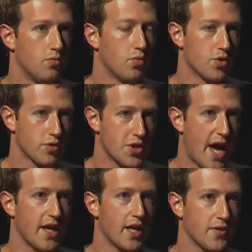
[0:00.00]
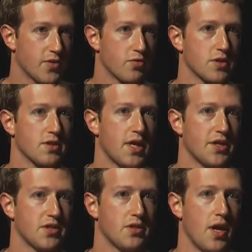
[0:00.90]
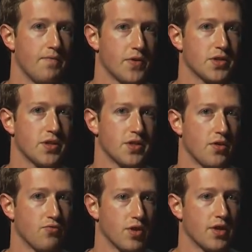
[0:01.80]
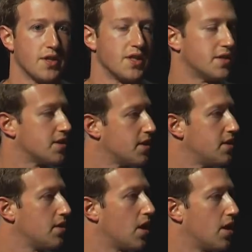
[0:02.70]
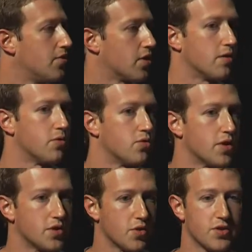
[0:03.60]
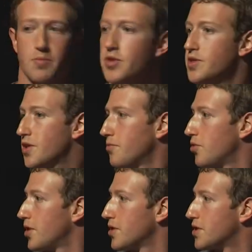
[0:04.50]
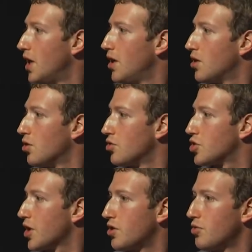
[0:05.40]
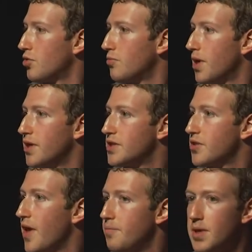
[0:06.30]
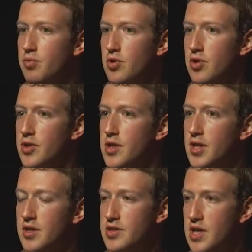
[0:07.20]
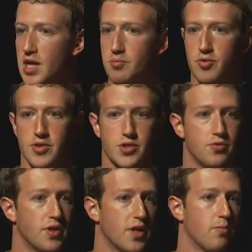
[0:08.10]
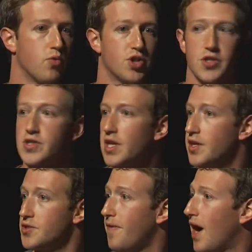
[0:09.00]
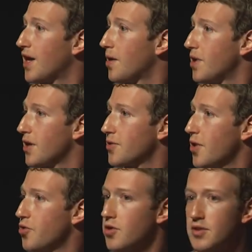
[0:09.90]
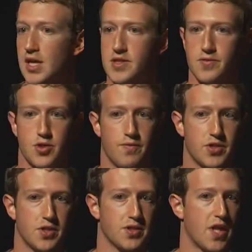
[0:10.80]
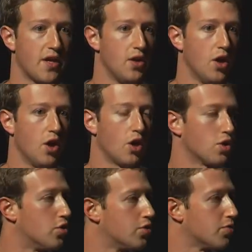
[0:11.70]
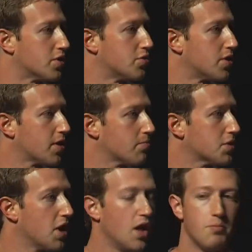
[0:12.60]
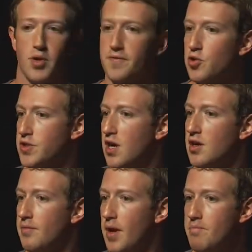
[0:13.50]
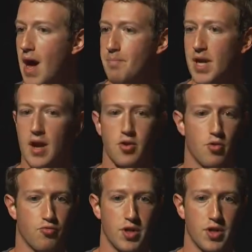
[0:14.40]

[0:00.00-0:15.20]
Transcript: Well, there was that, and I think there was less emphasis on real identity in the community. So some of these communities, just like you made it so that people could sign up with a pseudonym, which is fine. I mean, I think that there are lots of services that are good with pseudonyms, but if you're talking about mapping out